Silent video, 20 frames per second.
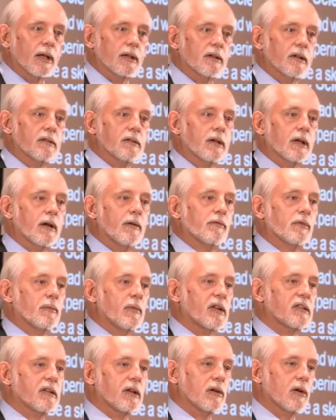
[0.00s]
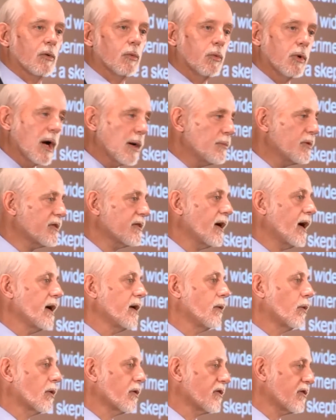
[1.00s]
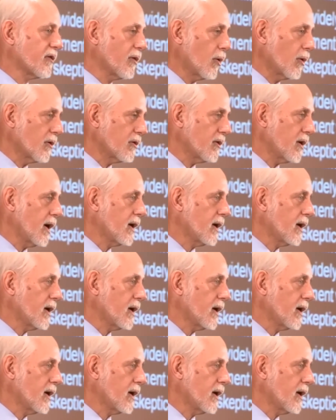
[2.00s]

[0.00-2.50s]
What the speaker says: It doesn't come from a single website or source.